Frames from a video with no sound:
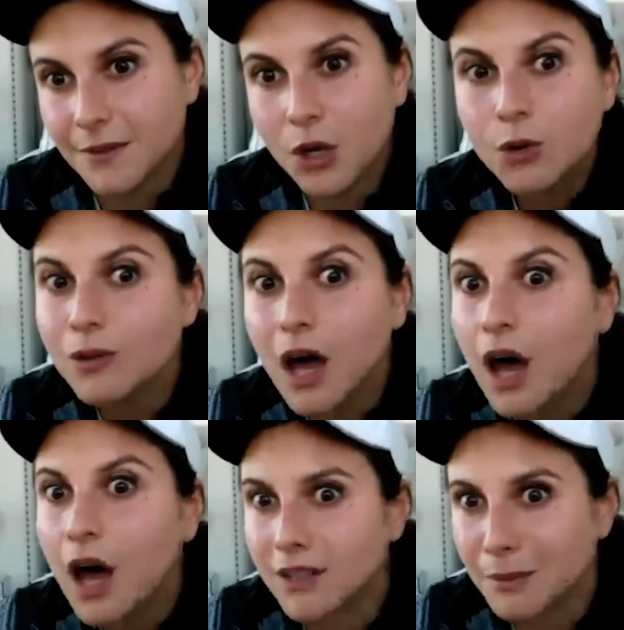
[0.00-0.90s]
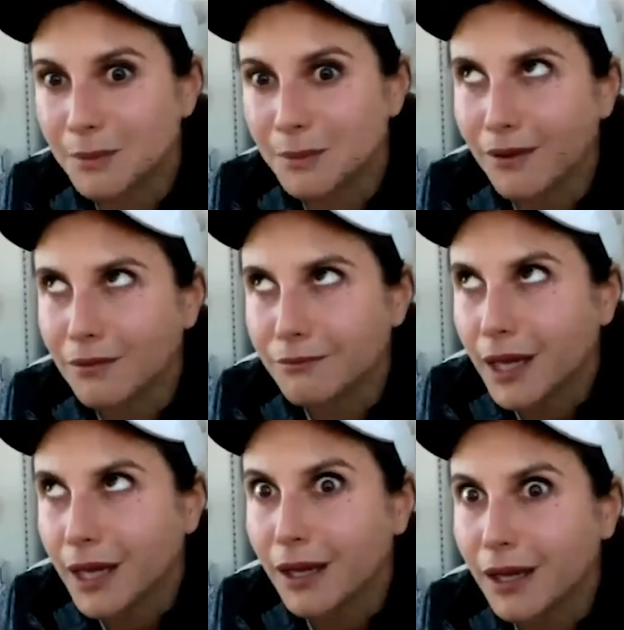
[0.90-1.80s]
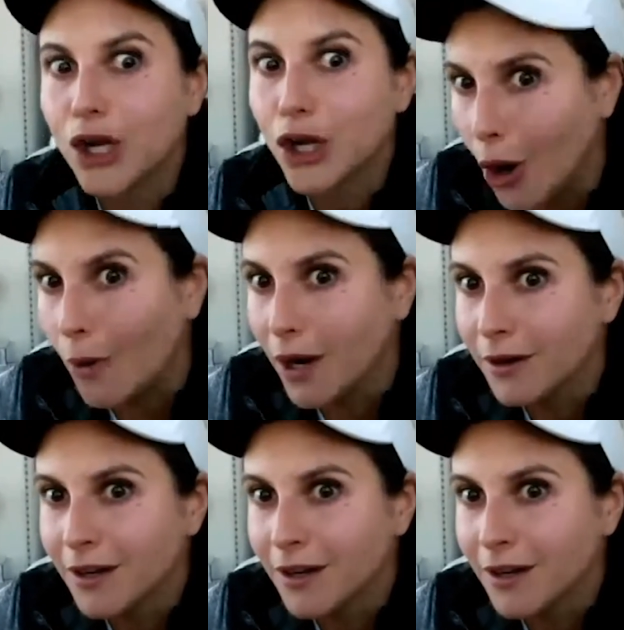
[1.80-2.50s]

Who loves their bank? Like, no one.